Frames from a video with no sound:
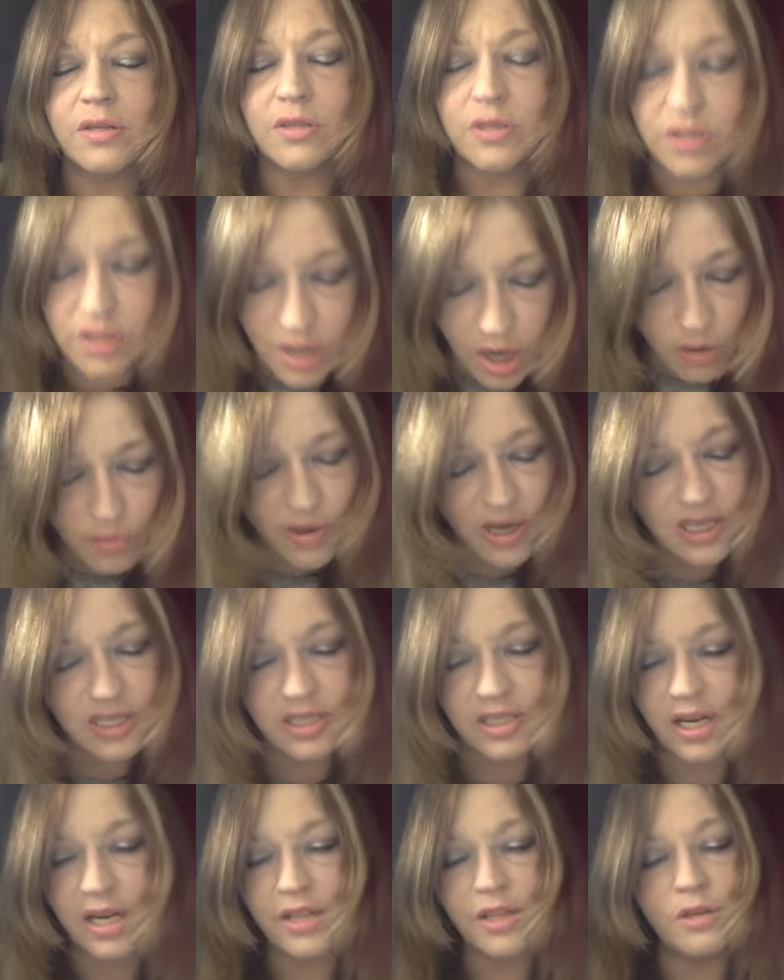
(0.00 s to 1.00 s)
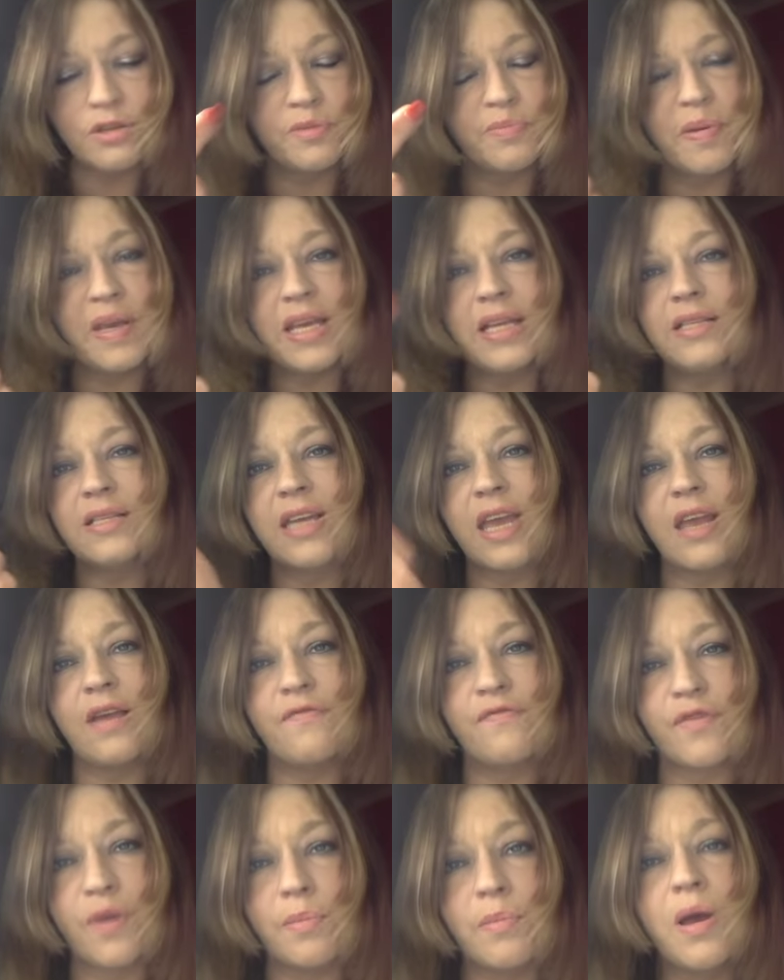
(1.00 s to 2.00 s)
so much study. Those beads
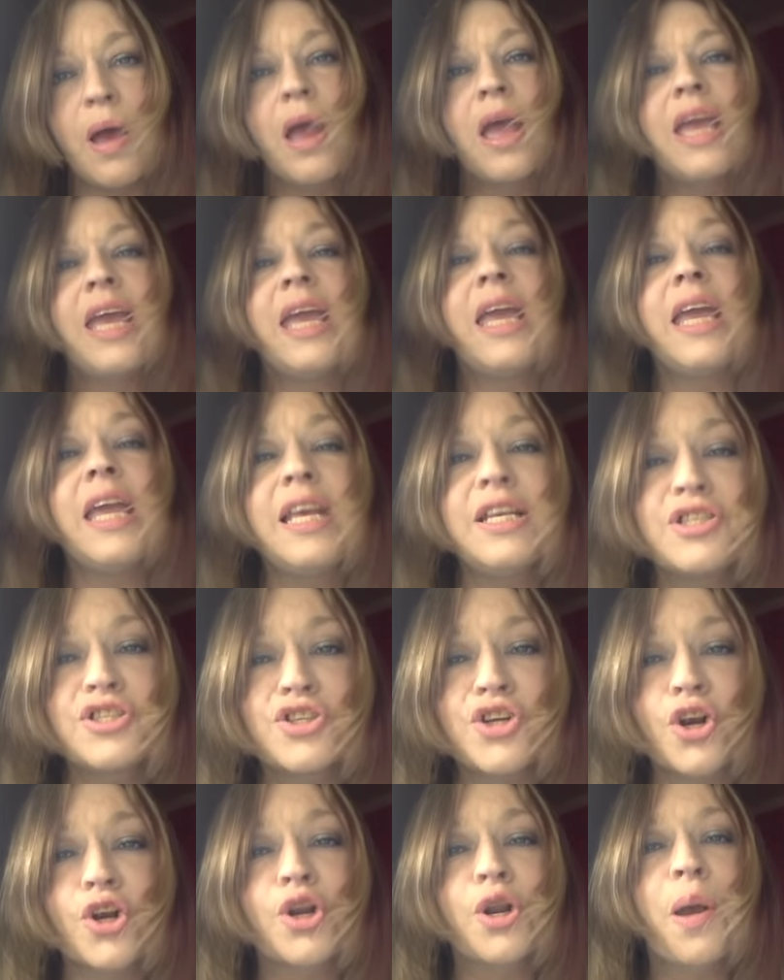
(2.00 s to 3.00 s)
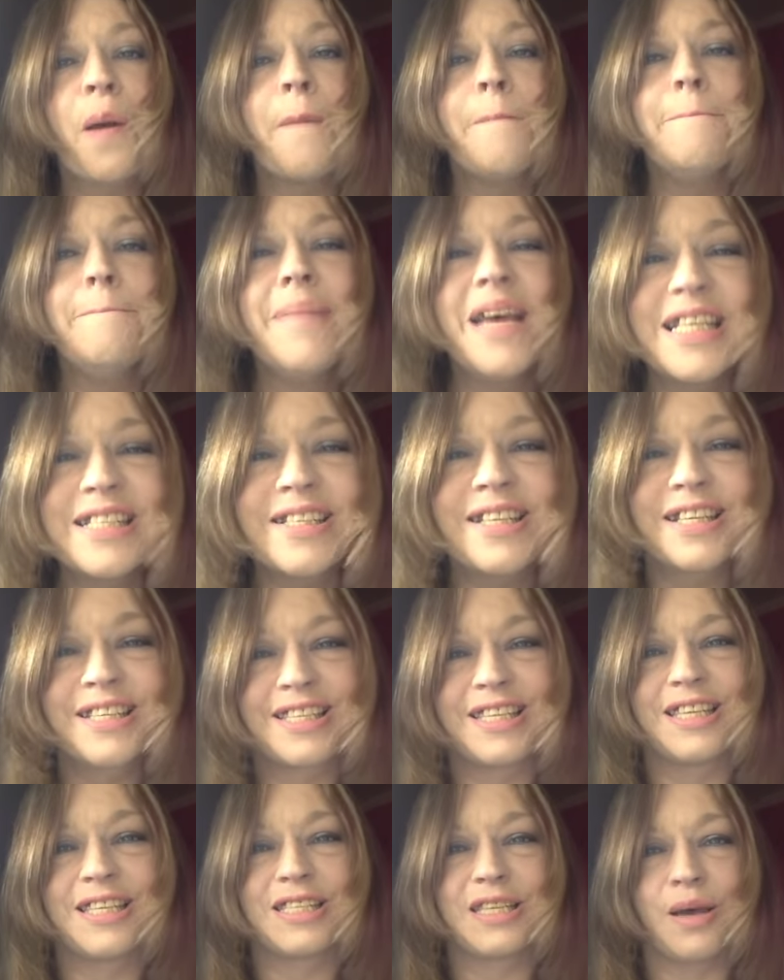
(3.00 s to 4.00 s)
came from Eastern
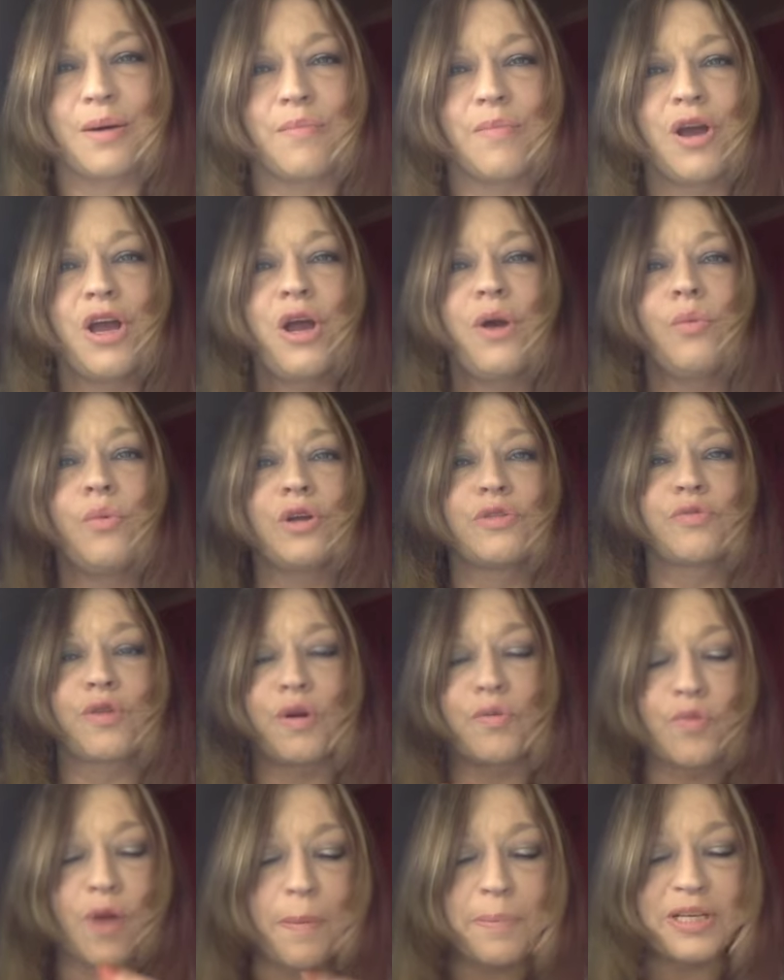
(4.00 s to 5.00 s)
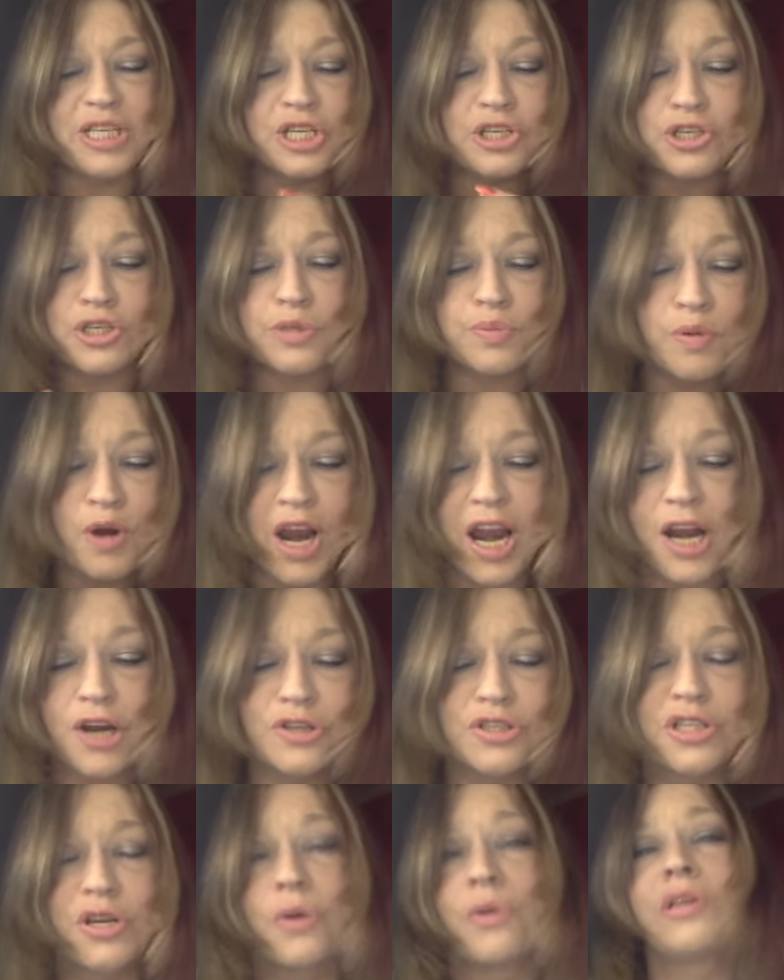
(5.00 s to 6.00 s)
mysticism with re repetitious
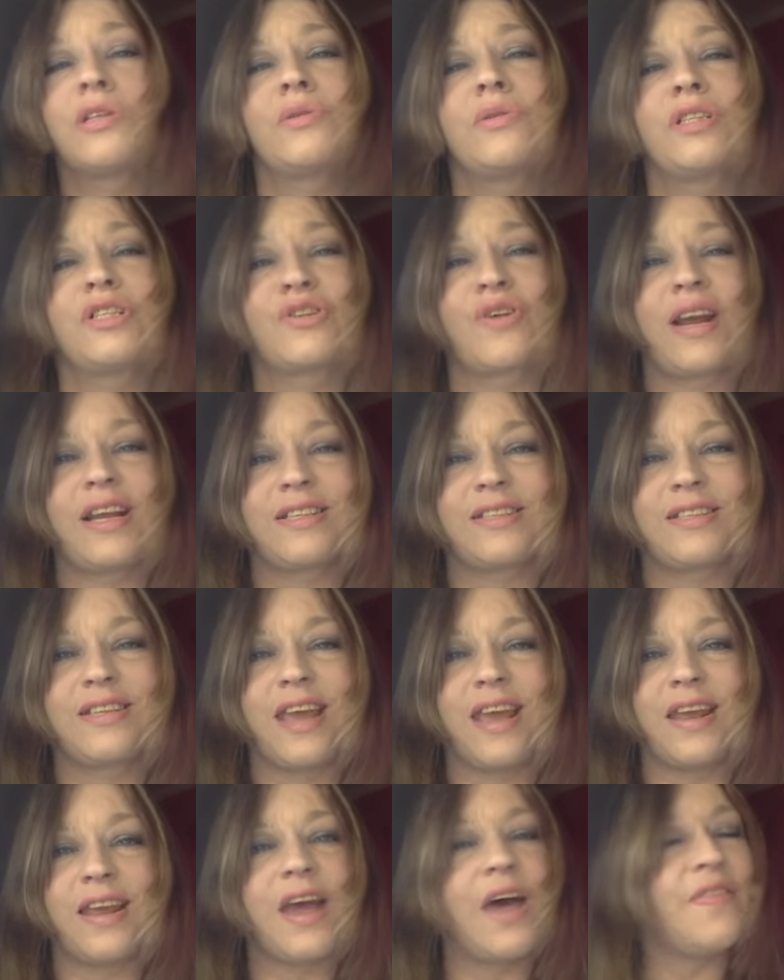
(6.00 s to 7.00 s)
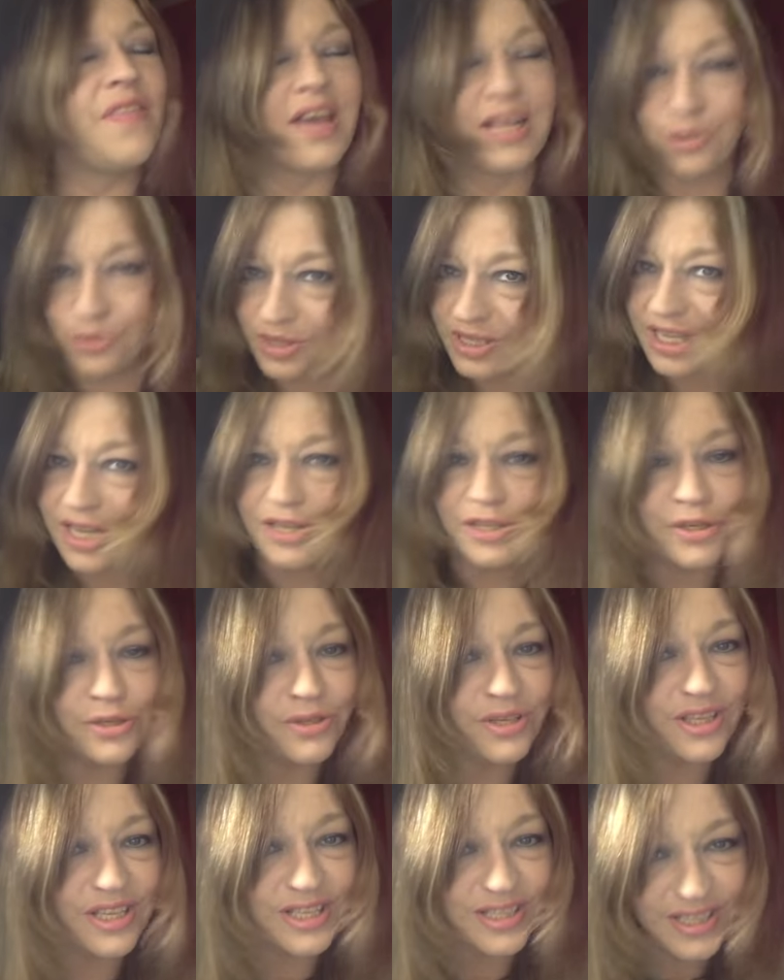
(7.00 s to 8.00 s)
prayers to go into a trance state. And that's what they do
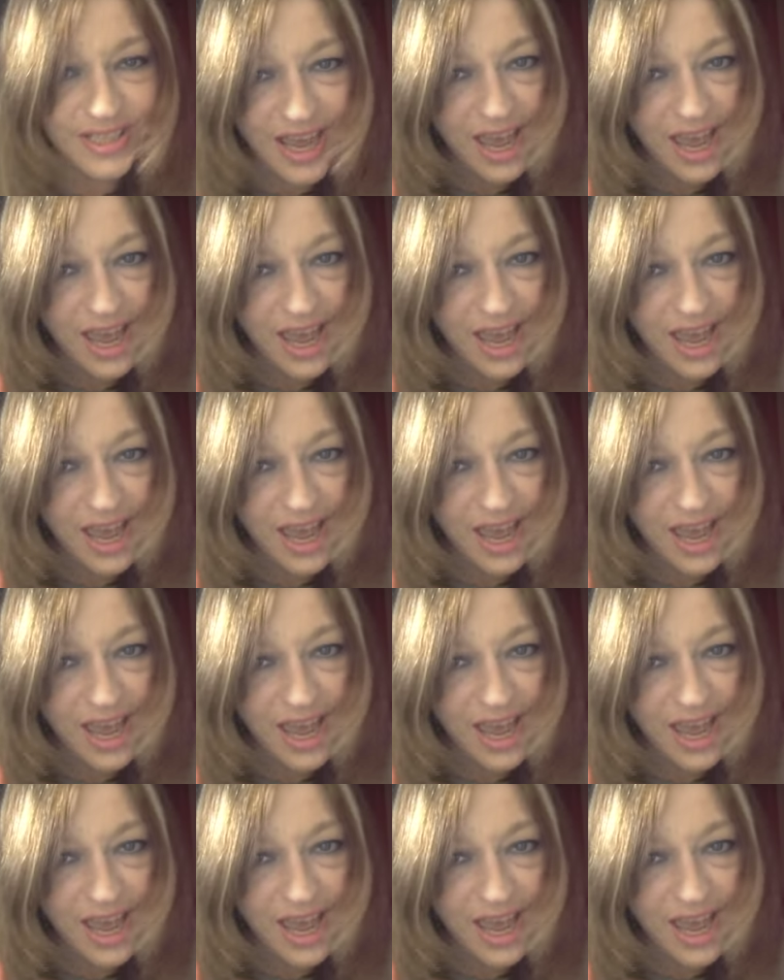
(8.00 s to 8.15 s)
to this